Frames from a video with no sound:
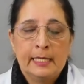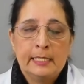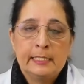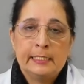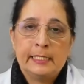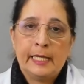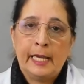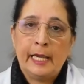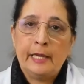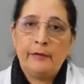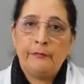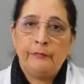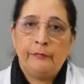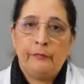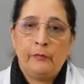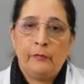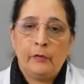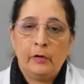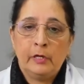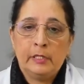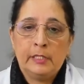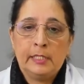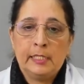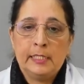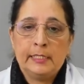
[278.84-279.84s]

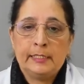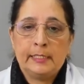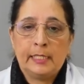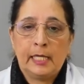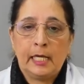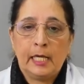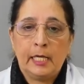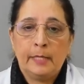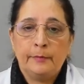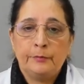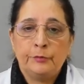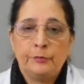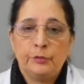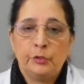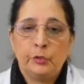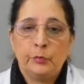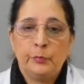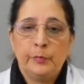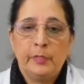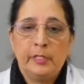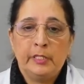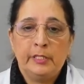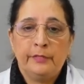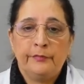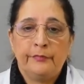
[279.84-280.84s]
Typhoidal type
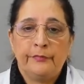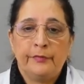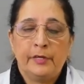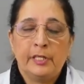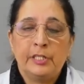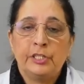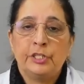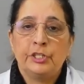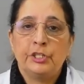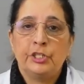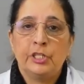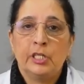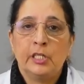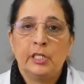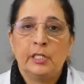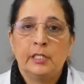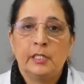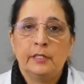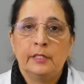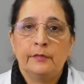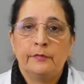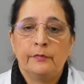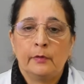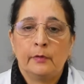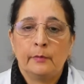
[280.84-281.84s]
should be
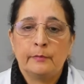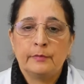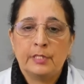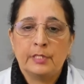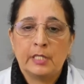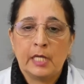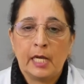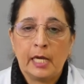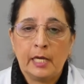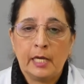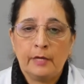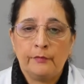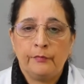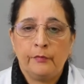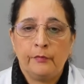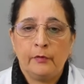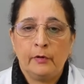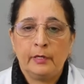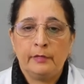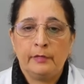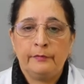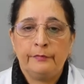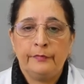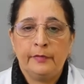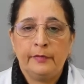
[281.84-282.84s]
differentiated from
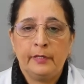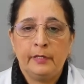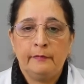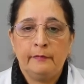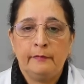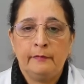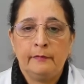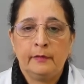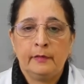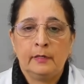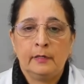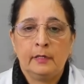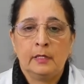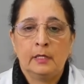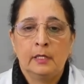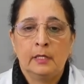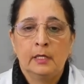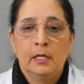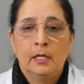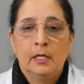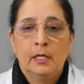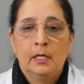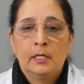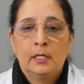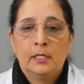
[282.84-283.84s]
typhoid fever,
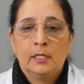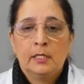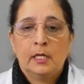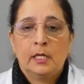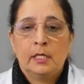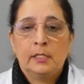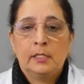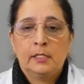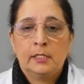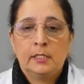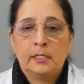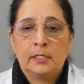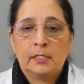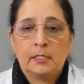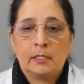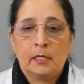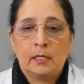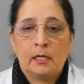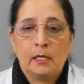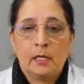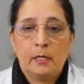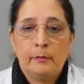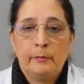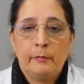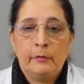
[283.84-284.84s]
other
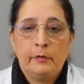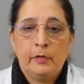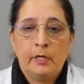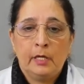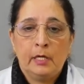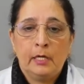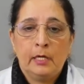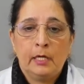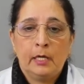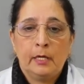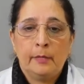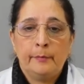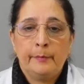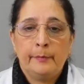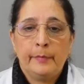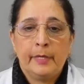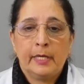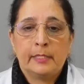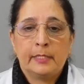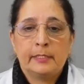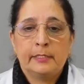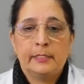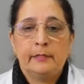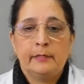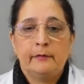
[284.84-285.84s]
Salmonella
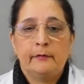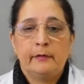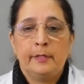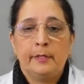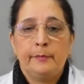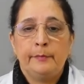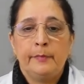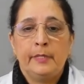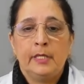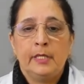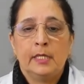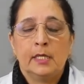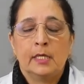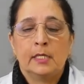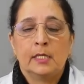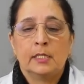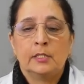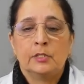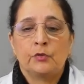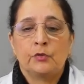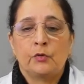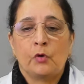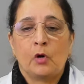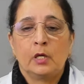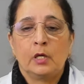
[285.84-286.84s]

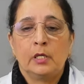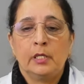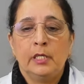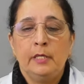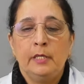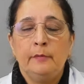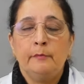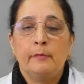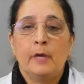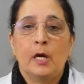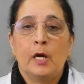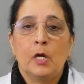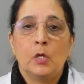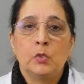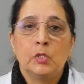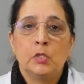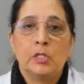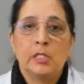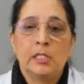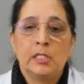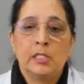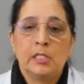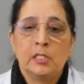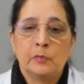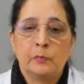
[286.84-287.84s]
bacteremias, Rocky
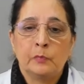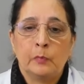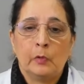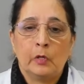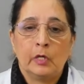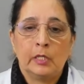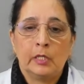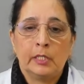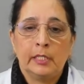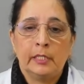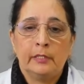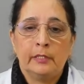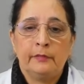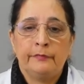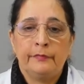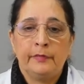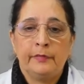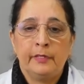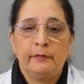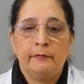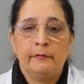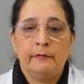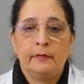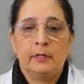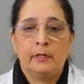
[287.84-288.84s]
Mountain spotted
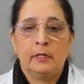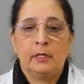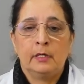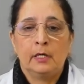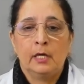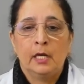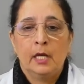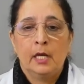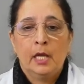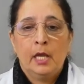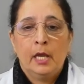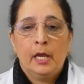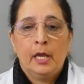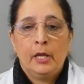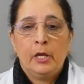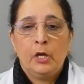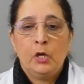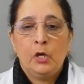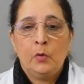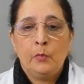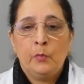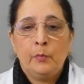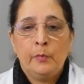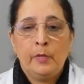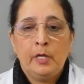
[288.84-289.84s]
fever,
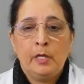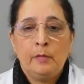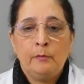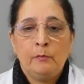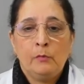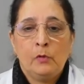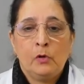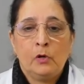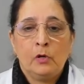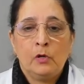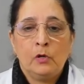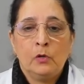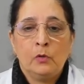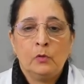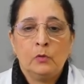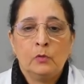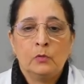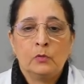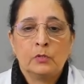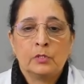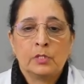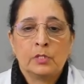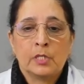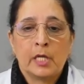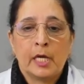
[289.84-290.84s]
human
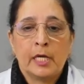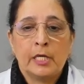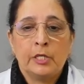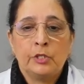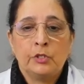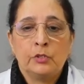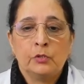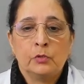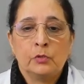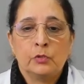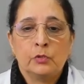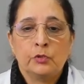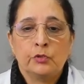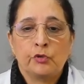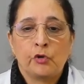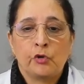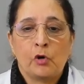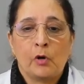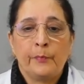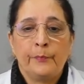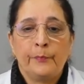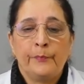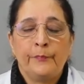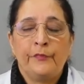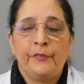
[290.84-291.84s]

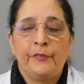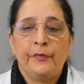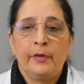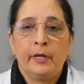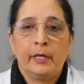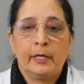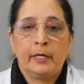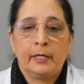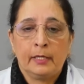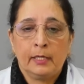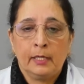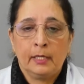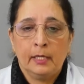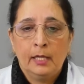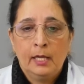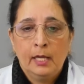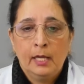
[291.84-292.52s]
monocytotrophic,